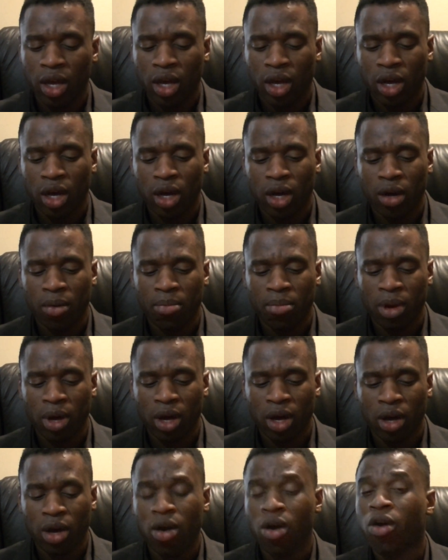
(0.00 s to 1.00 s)

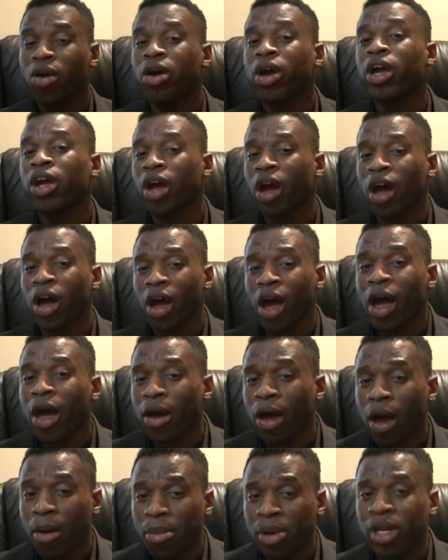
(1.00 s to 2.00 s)
or
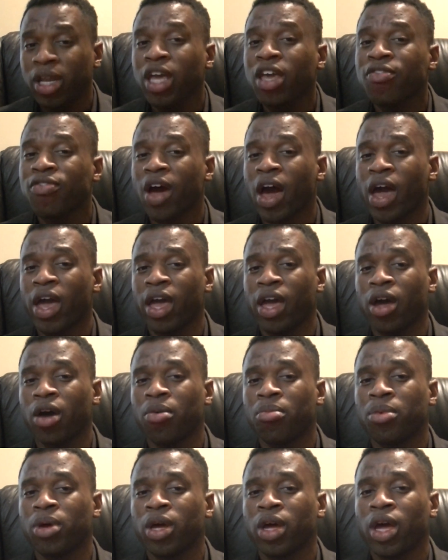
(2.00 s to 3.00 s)
I believe I am,